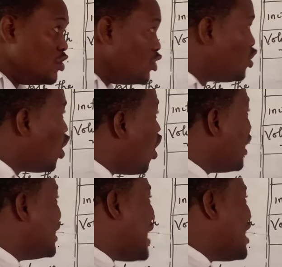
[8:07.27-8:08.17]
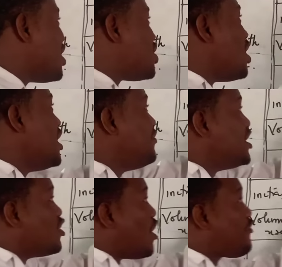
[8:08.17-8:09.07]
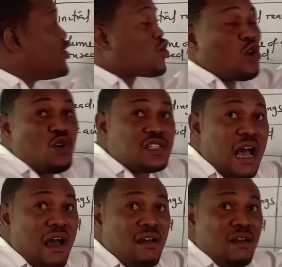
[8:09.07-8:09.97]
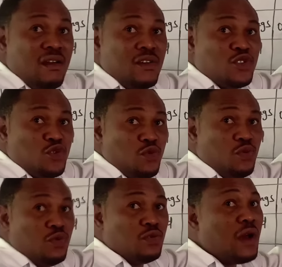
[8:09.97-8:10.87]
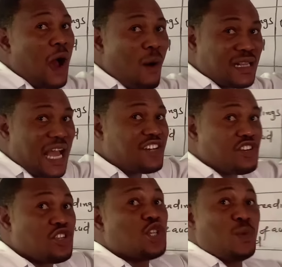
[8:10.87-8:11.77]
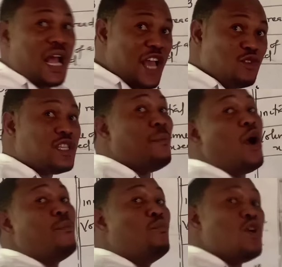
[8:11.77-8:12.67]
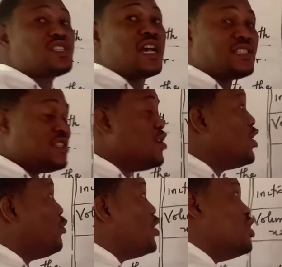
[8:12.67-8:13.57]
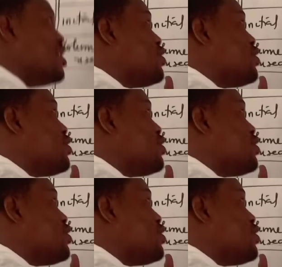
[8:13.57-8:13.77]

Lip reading: Though in titration, if the rough is closer to our titrations, we can use them. But in most cases, you don't use